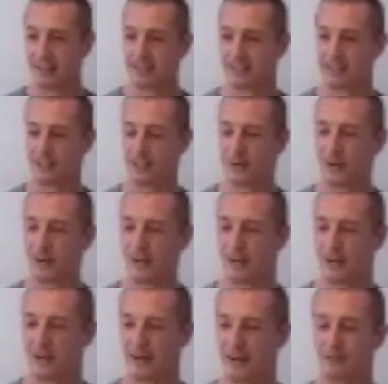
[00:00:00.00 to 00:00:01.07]
So
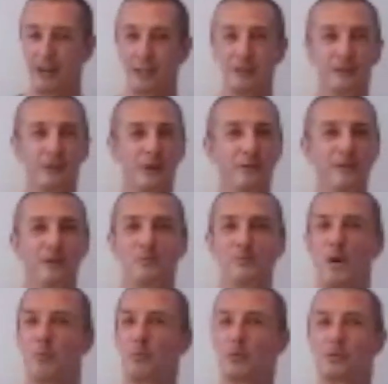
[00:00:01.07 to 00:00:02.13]
I invite you for a few
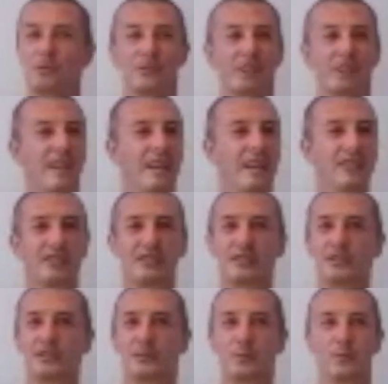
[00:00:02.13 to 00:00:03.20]
moments
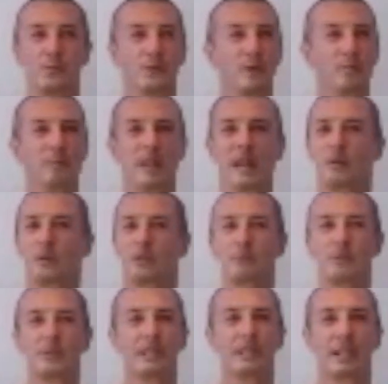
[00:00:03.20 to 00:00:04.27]
just to bear with
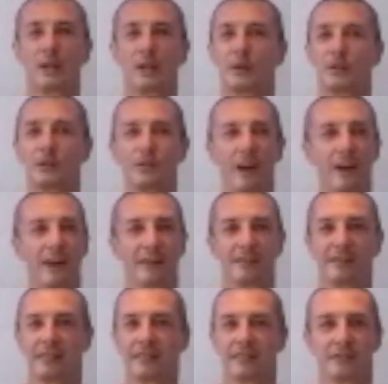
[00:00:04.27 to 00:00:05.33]
me, close your
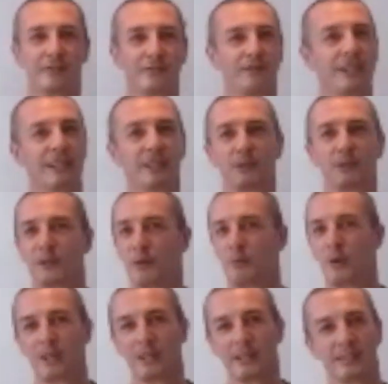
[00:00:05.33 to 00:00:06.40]
eyes, and just feel into your
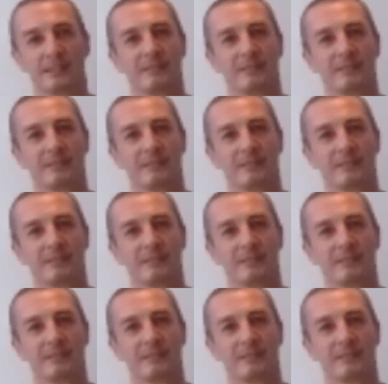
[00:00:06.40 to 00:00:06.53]
body.